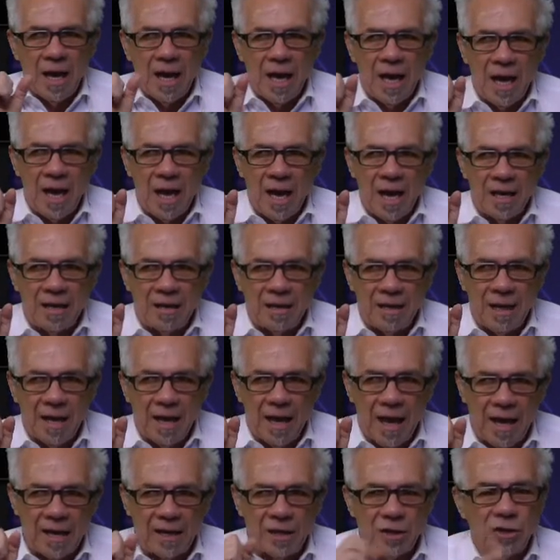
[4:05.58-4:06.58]
And
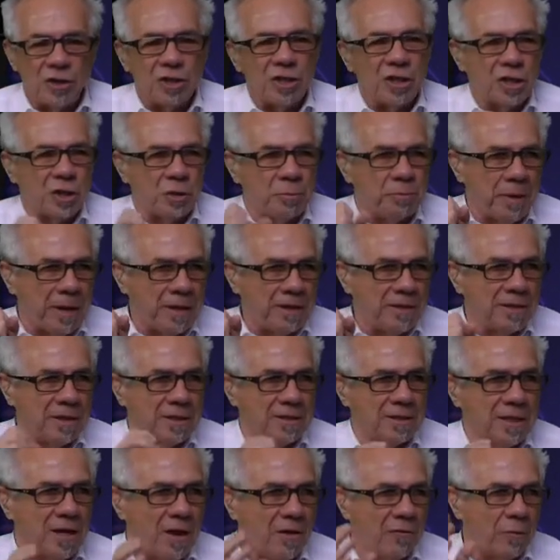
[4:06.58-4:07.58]
energy expends
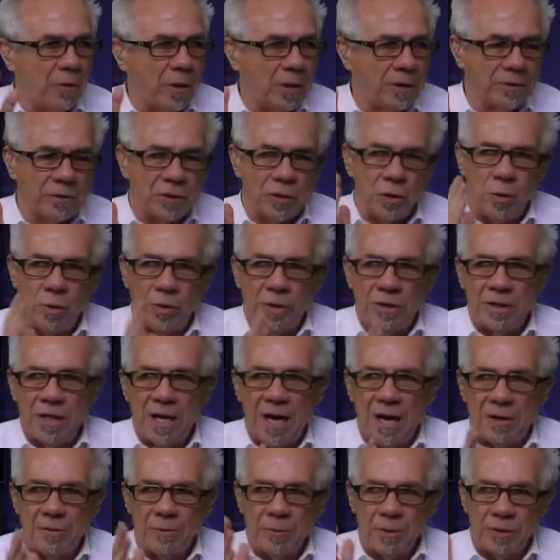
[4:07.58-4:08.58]
itself whether it's going
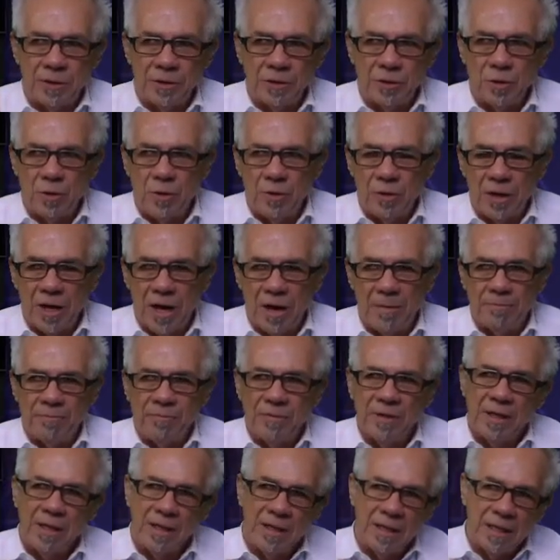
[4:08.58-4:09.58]
down or whether it's going up.
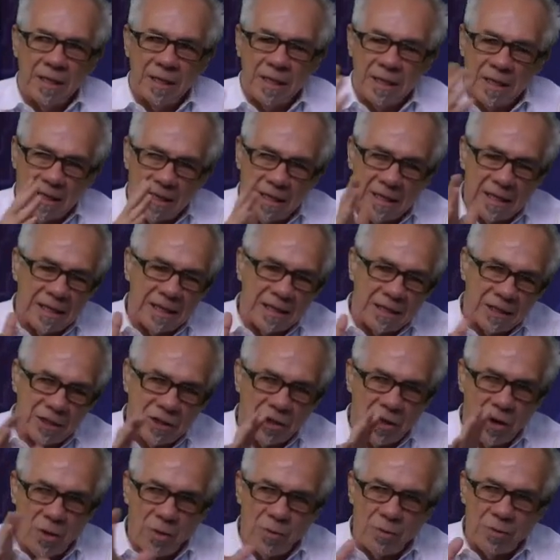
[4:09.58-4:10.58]
Uh,
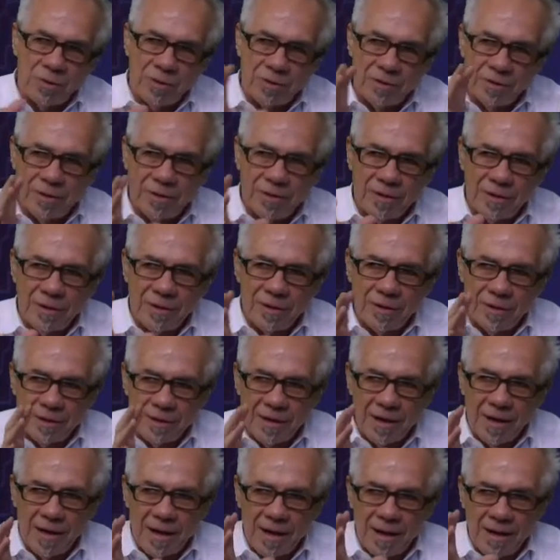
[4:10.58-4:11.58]
so
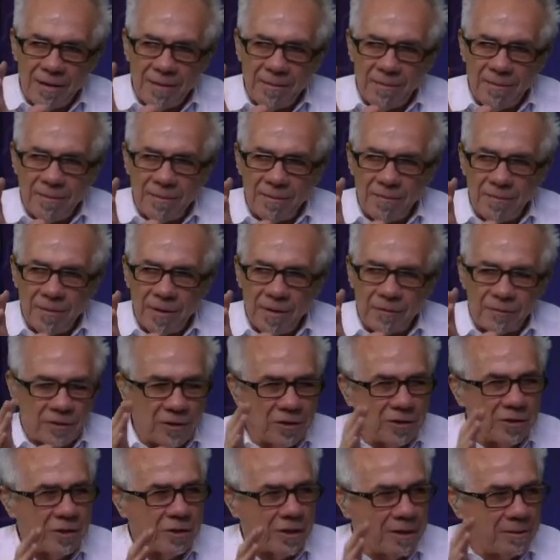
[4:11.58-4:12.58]
if
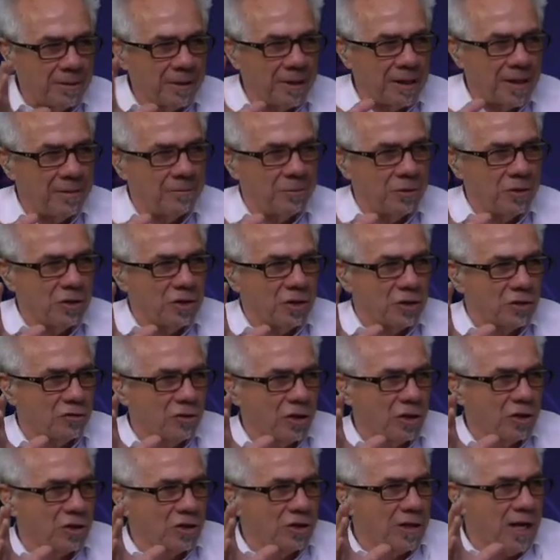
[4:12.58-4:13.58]
this is going to be an ABC
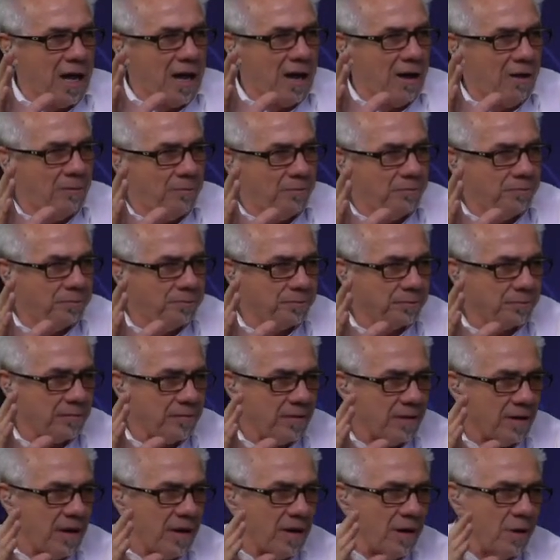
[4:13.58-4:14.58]
structure down,
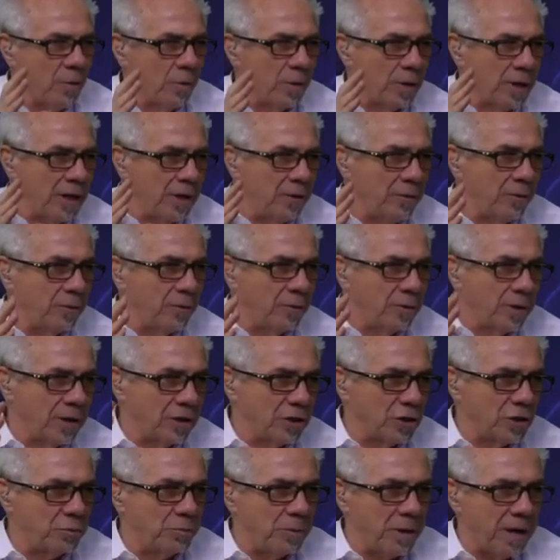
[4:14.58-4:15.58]
what I would
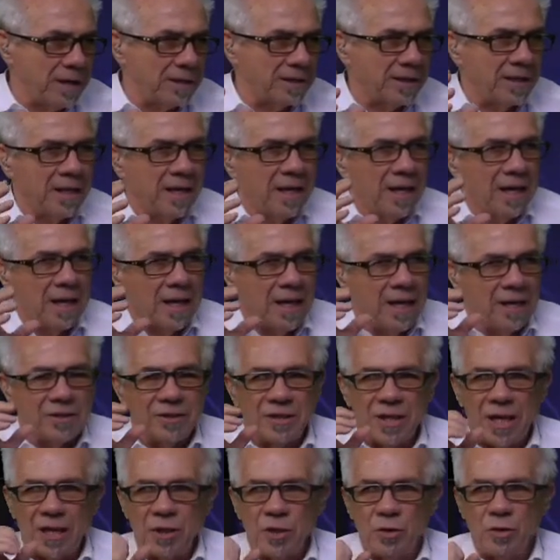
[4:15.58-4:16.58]
expect
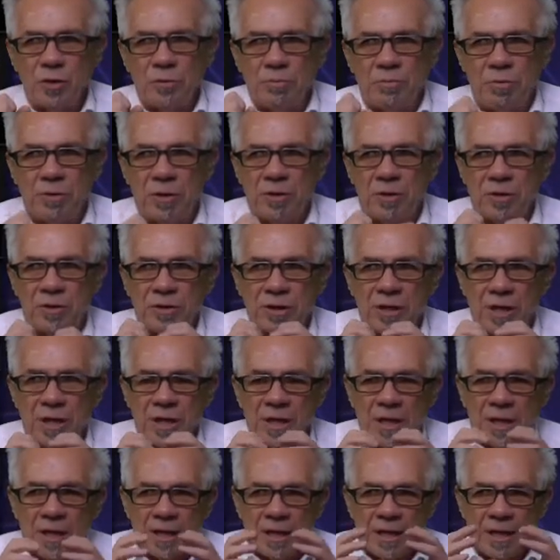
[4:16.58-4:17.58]
is that you would build
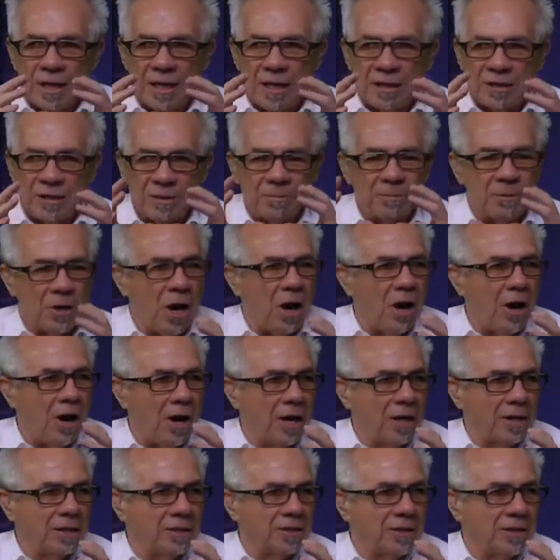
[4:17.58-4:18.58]
uh, some
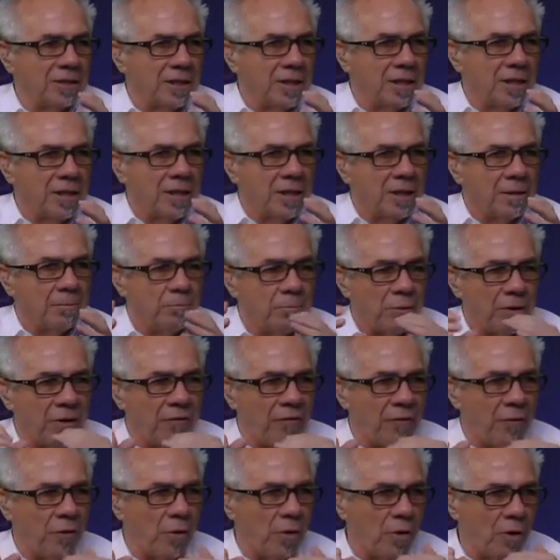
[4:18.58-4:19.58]
cars
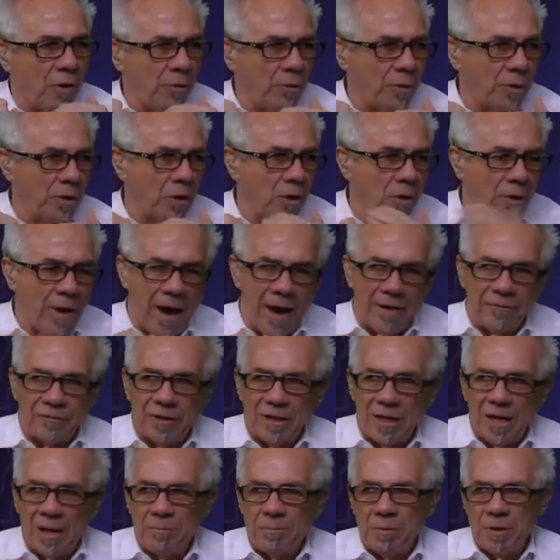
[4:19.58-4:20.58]
before we go
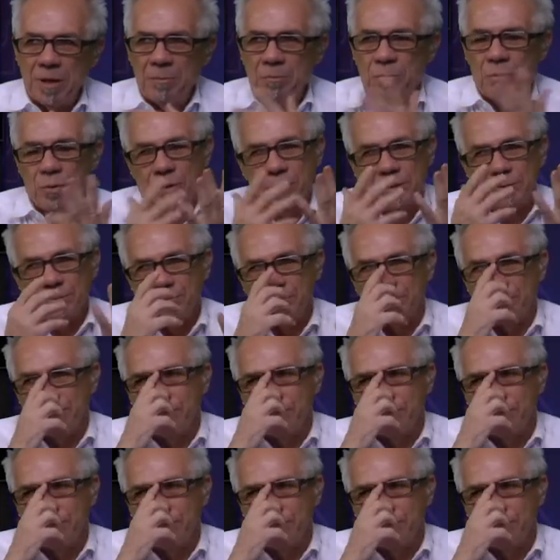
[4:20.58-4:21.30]
after that B point.